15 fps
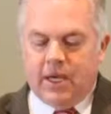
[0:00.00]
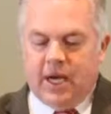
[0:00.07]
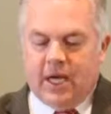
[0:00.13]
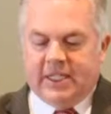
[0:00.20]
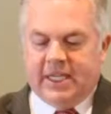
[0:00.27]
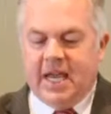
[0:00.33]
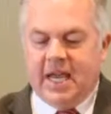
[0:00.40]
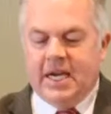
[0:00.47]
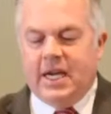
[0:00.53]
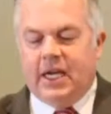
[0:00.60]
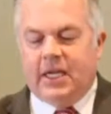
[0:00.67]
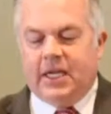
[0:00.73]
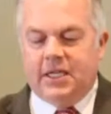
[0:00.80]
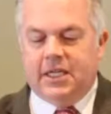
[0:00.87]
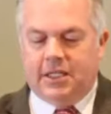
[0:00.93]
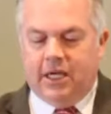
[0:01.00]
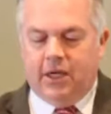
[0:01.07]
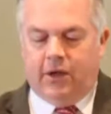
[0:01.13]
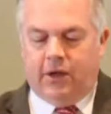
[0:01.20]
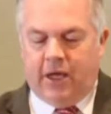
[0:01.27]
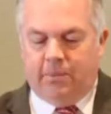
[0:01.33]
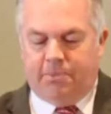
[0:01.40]
attending
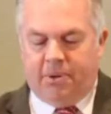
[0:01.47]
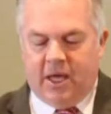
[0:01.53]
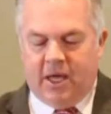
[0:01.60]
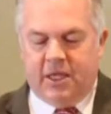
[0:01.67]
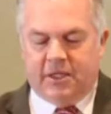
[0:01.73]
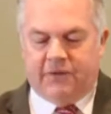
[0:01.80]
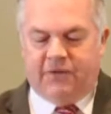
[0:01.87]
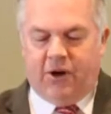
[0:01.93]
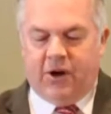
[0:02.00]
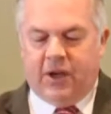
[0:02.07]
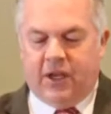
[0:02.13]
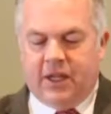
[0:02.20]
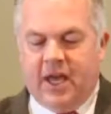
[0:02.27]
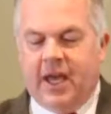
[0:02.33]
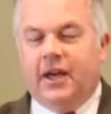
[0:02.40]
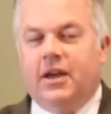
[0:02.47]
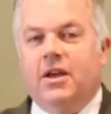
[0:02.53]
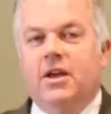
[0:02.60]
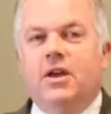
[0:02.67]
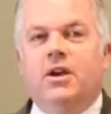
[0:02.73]
continually upon this very thing